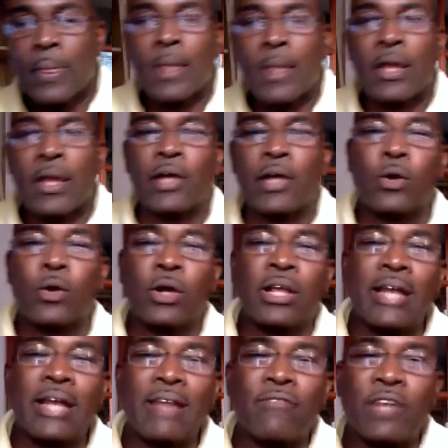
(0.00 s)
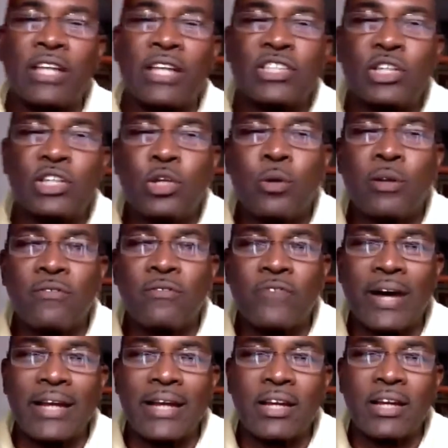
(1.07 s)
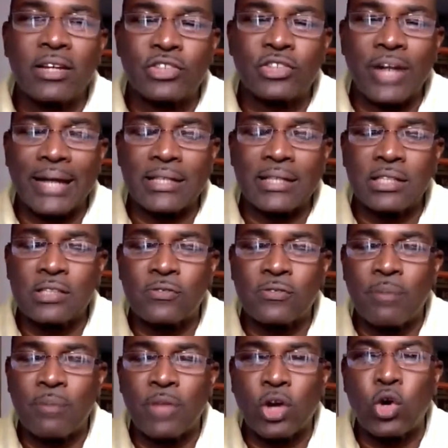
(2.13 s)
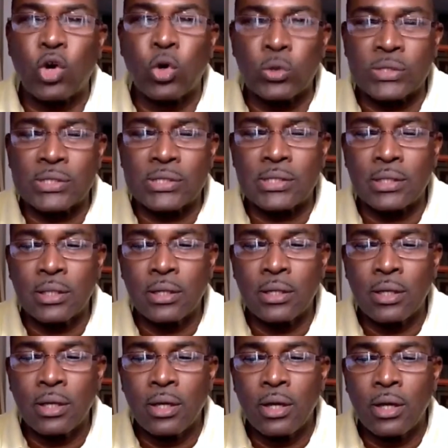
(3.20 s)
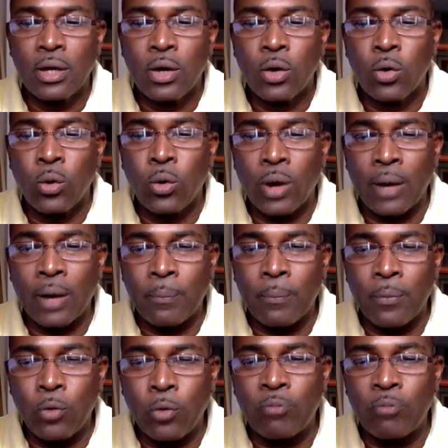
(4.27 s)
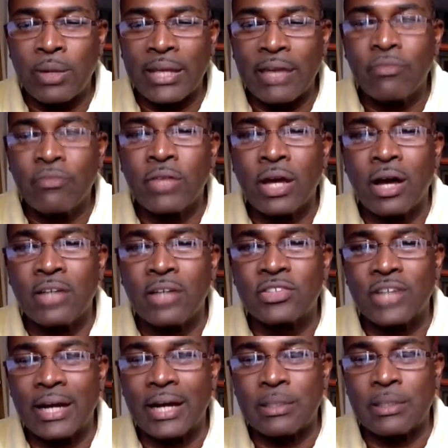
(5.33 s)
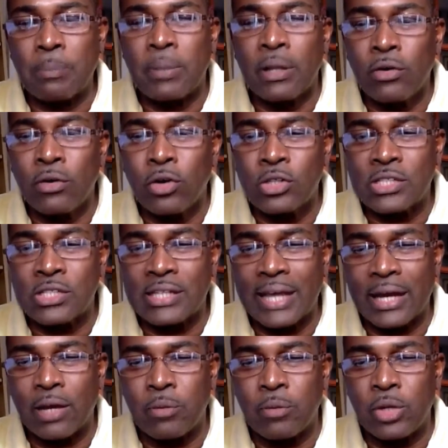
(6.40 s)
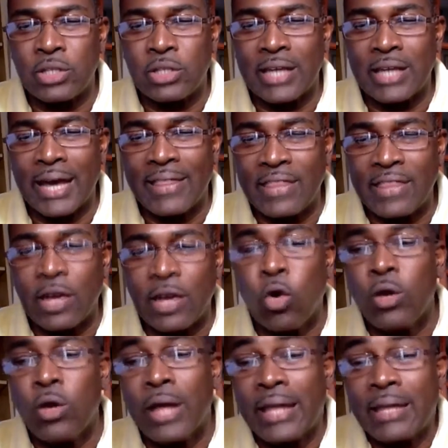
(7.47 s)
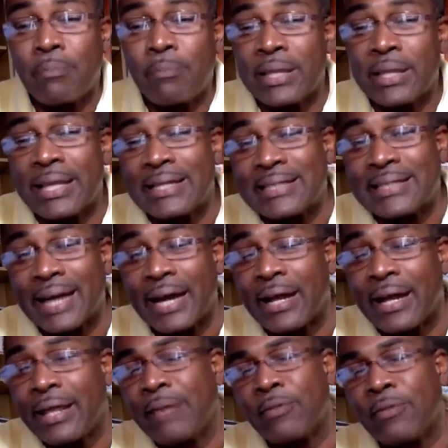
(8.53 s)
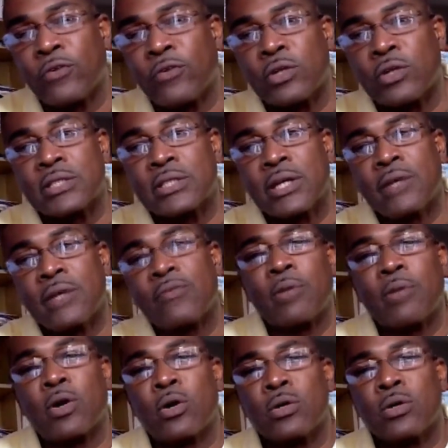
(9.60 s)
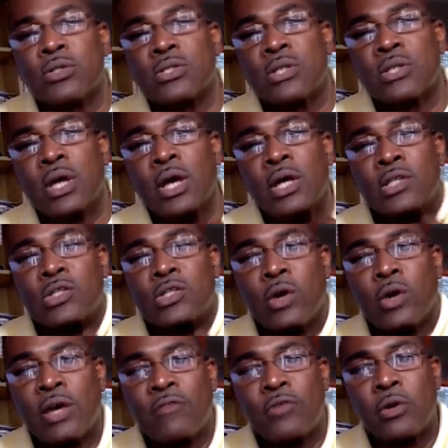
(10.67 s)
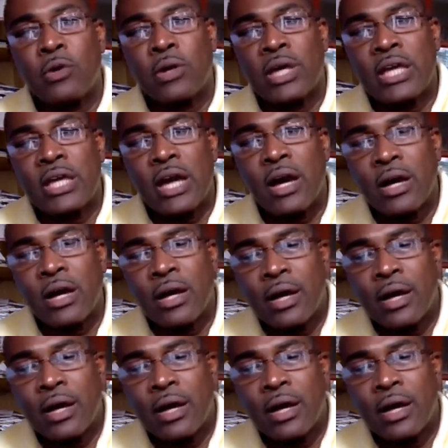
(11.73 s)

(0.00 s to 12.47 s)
you go to that village and you will find contractors from the coast who've been given the contract to build roads in that community, and they bring the entire labor force from the coast. So if you're a young